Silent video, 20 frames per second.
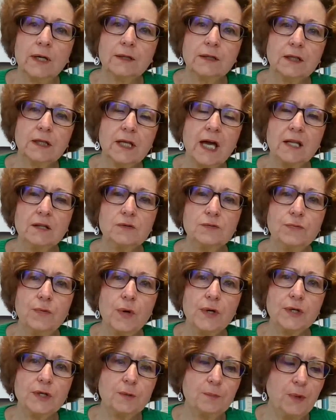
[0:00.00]
The
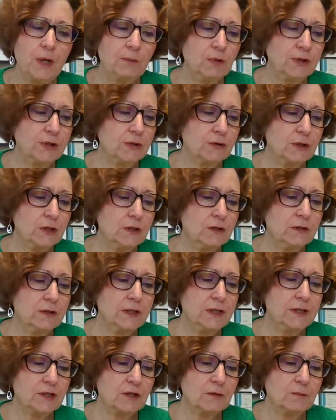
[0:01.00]
California Public
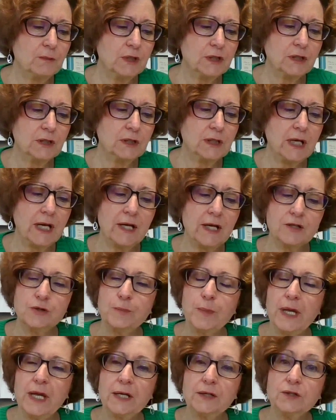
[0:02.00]
Utilities Commission has
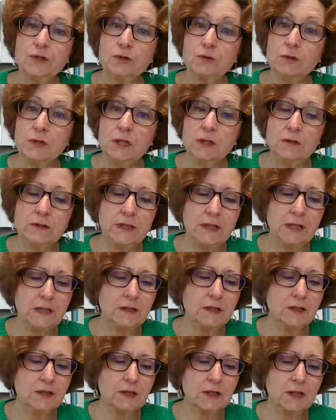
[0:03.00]
banned utility
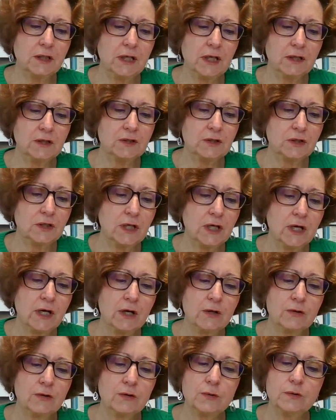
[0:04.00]
disconnects
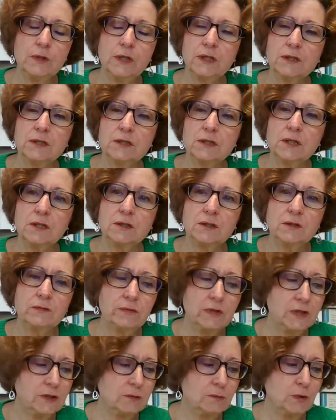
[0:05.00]
through the extent of
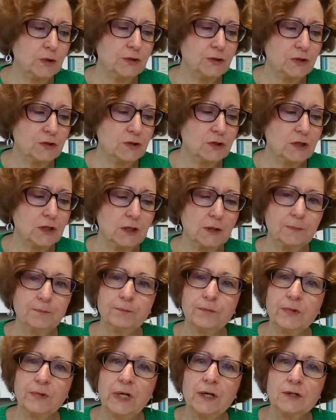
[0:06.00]
this emergency.
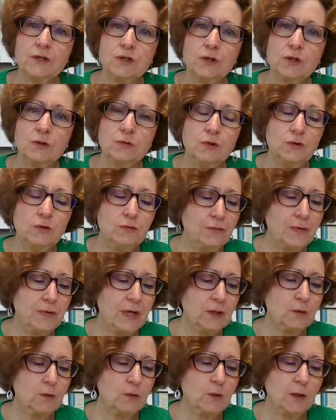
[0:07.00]
So do
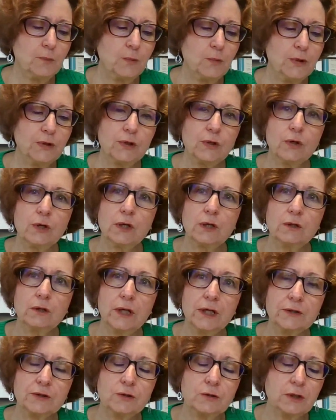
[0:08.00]
follow up with your
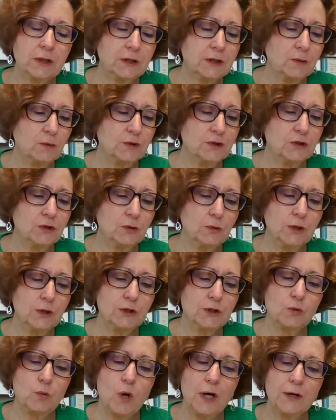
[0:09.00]
electric,
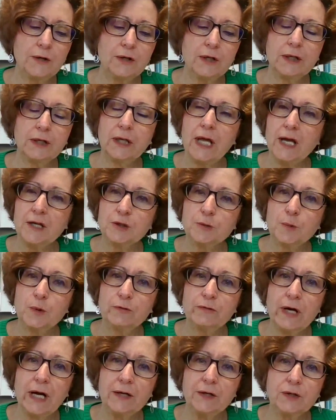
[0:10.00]
sewage, water, and gas
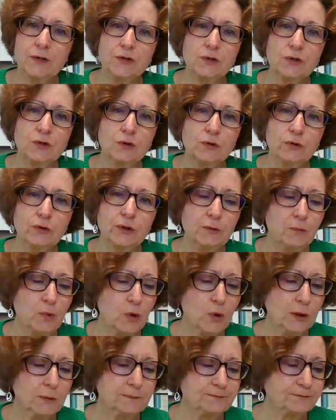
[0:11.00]
providers to
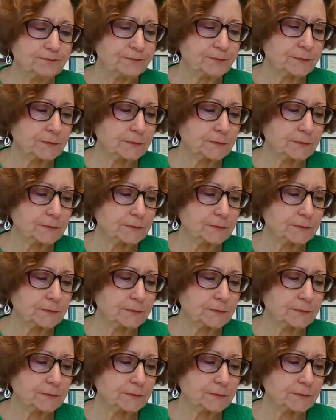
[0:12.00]
learn more.